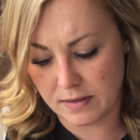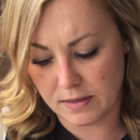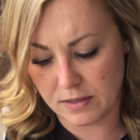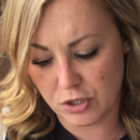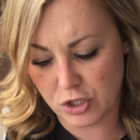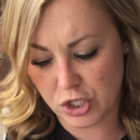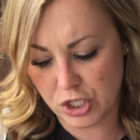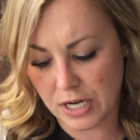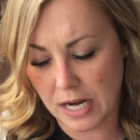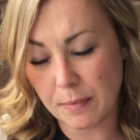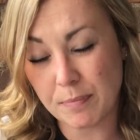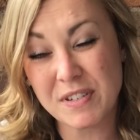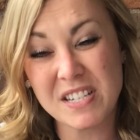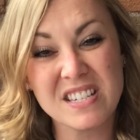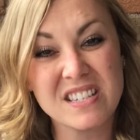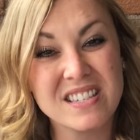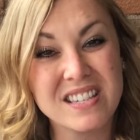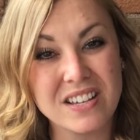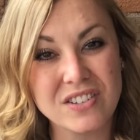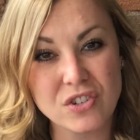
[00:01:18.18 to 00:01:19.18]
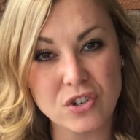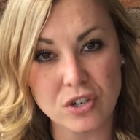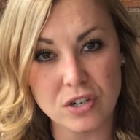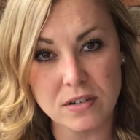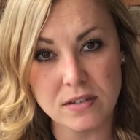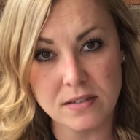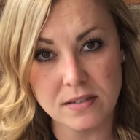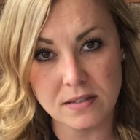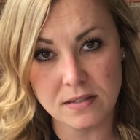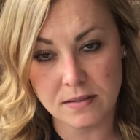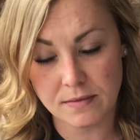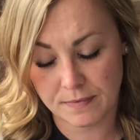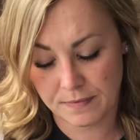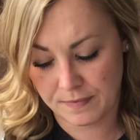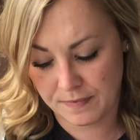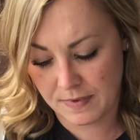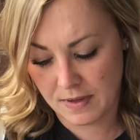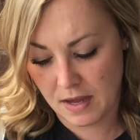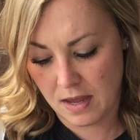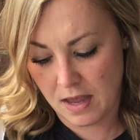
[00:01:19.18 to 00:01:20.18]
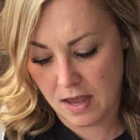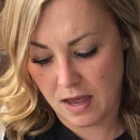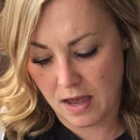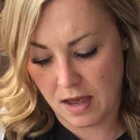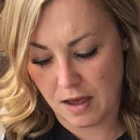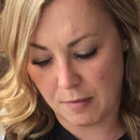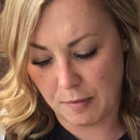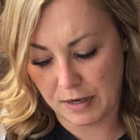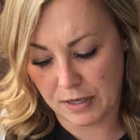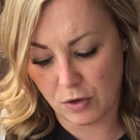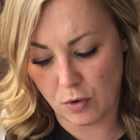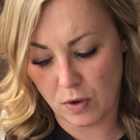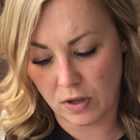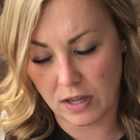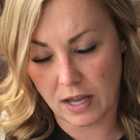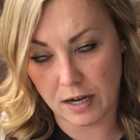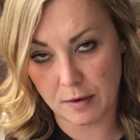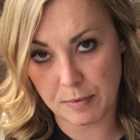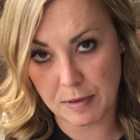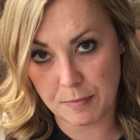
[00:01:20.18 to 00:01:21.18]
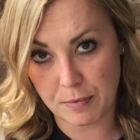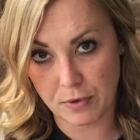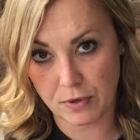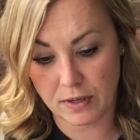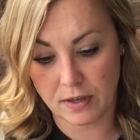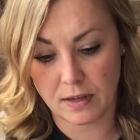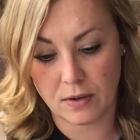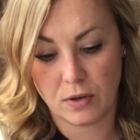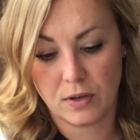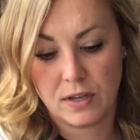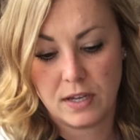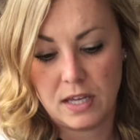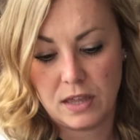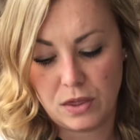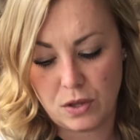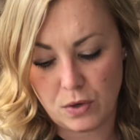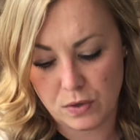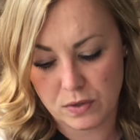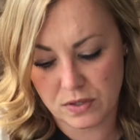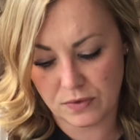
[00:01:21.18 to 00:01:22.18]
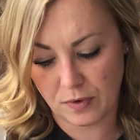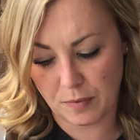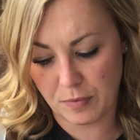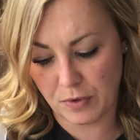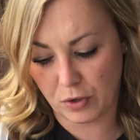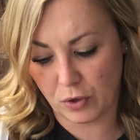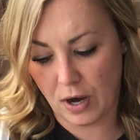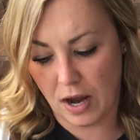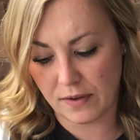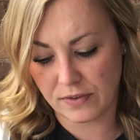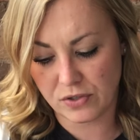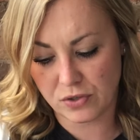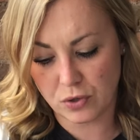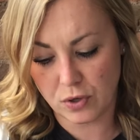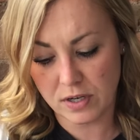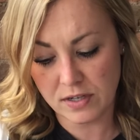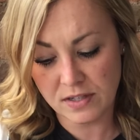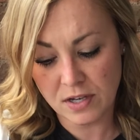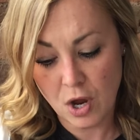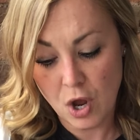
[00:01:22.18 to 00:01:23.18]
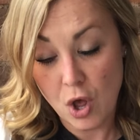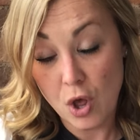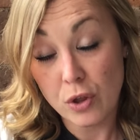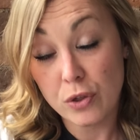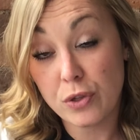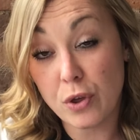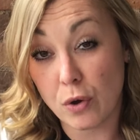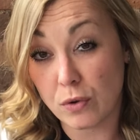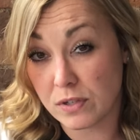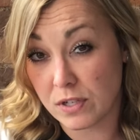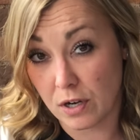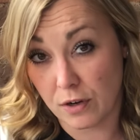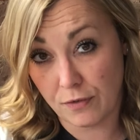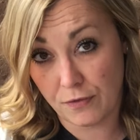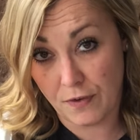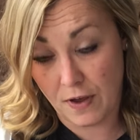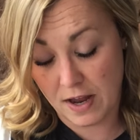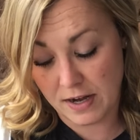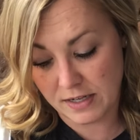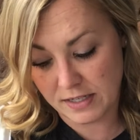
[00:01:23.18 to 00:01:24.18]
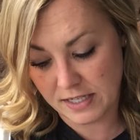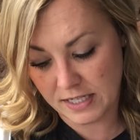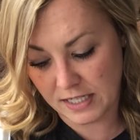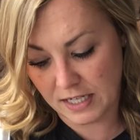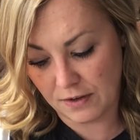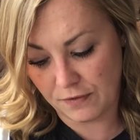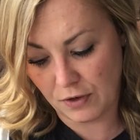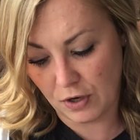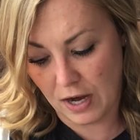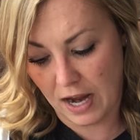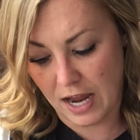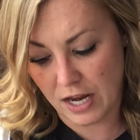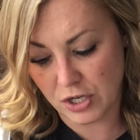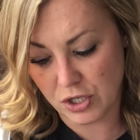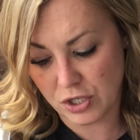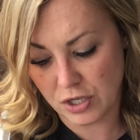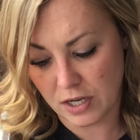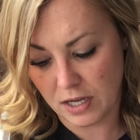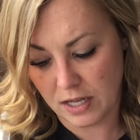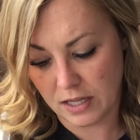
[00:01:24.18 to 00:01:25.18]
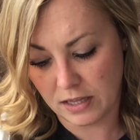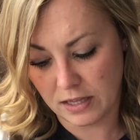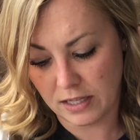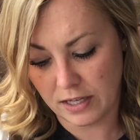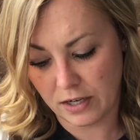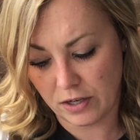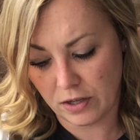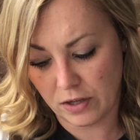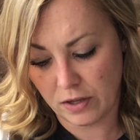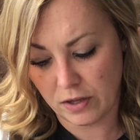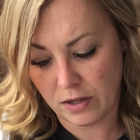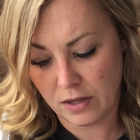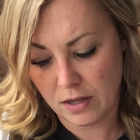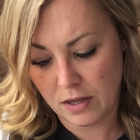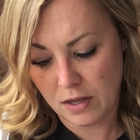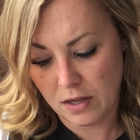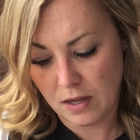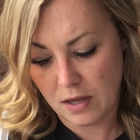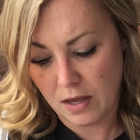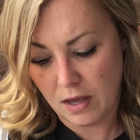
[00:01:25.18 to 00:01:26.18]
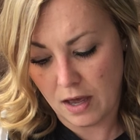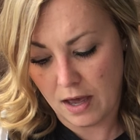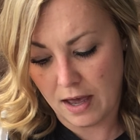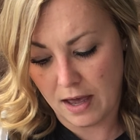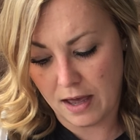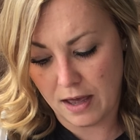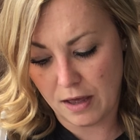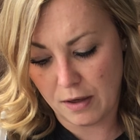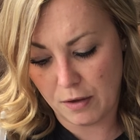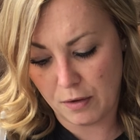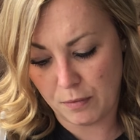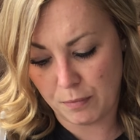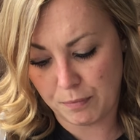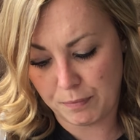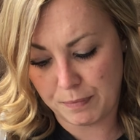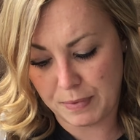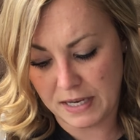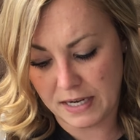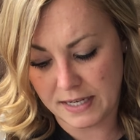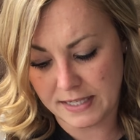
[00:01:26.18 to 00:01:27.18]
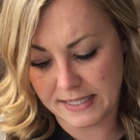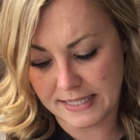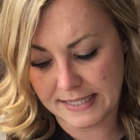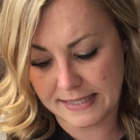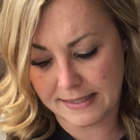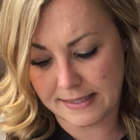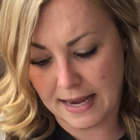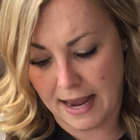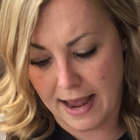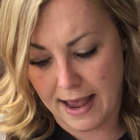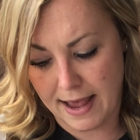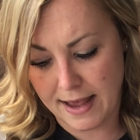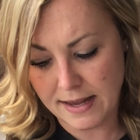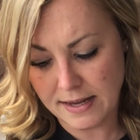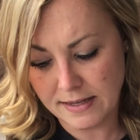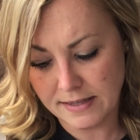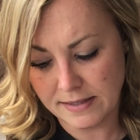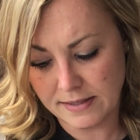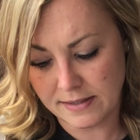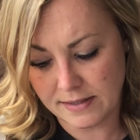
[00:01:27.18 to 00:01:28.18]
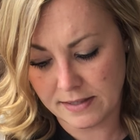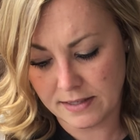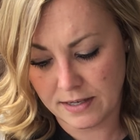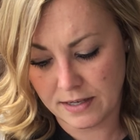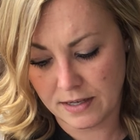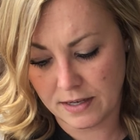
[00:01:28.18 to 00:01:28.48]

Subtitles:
shaped scissors, I know a lot of people get those from the craft stores. Those are fun to give your edge a little bit of sass.